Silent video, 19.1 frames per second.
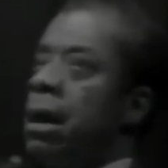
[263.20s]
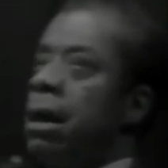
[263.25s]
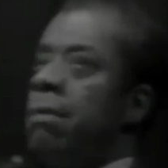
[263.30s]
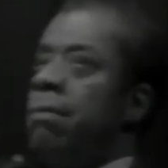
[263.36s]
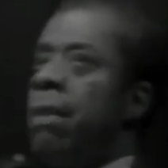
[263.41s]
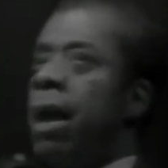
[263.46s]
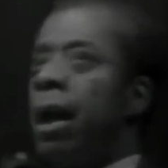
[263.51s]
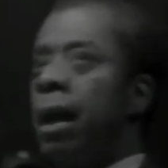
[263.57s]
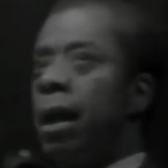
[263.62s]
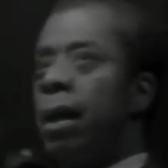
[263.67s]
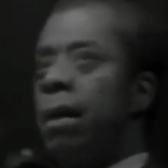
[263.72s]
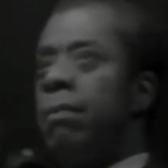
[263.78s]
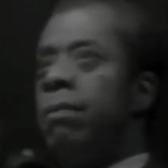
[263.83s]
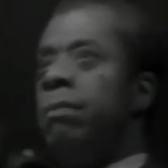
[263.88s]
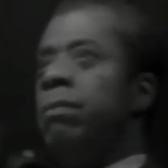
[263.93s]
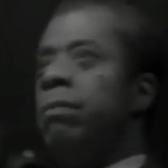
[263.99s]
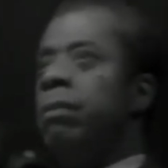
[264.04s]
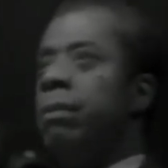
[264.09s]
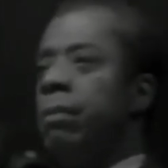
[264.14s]

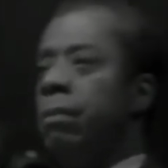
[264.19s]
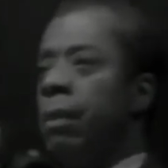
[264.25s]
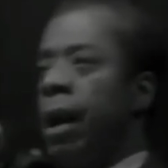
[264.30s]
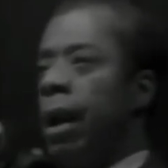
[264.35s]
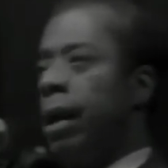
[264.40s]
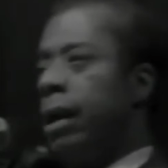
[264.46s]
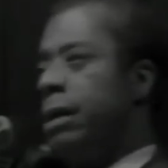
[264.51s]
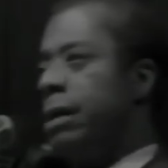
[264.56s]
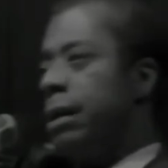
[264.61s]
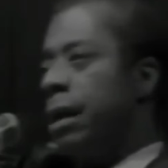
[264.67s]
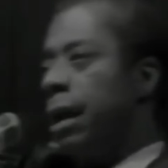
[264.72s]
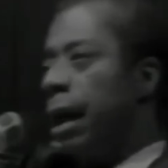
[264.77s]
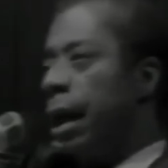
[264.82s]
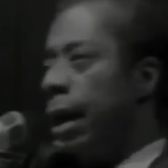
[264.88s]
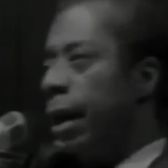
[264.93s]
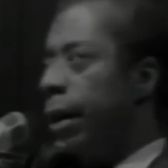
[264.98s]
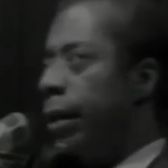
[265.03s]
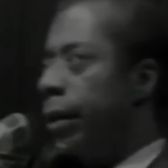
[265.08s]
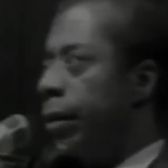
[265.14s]
Malcolm X and
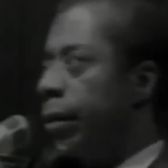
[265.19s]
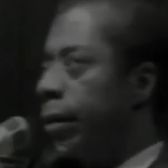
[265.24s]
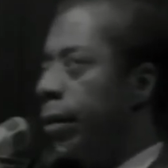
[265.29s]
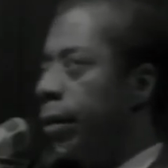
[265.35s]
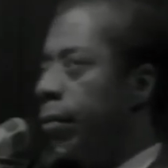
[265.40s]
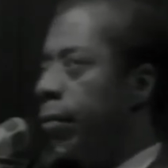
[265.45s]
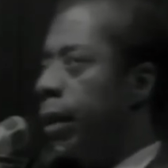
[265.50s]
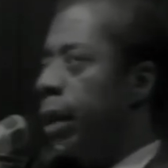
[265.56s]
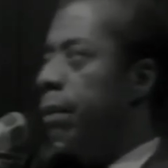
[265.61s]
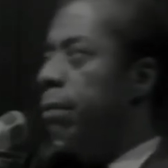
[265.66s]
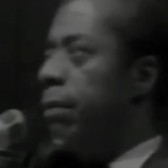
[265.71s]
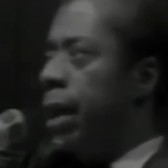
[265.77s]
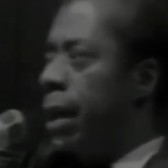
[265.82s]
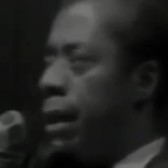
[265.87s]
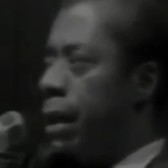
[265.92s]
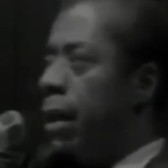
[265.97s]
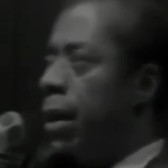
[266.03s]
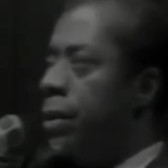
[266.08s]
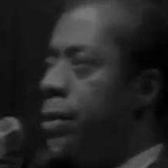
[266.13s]
I met
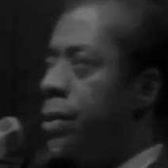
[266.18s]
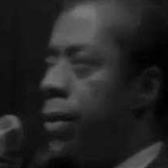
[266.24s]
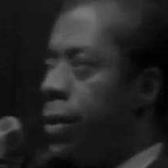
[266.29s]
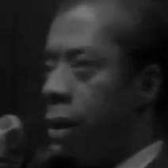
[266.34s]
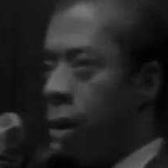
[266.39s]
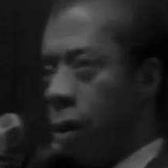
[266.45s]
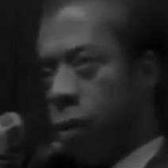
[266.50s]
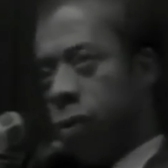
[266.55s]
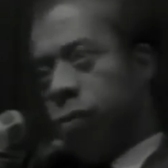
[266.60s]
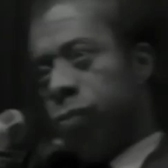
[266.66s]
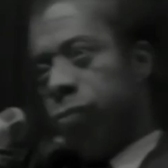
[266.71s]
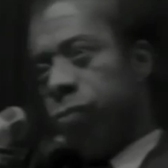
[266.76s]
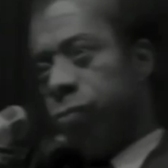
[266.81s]
many years ago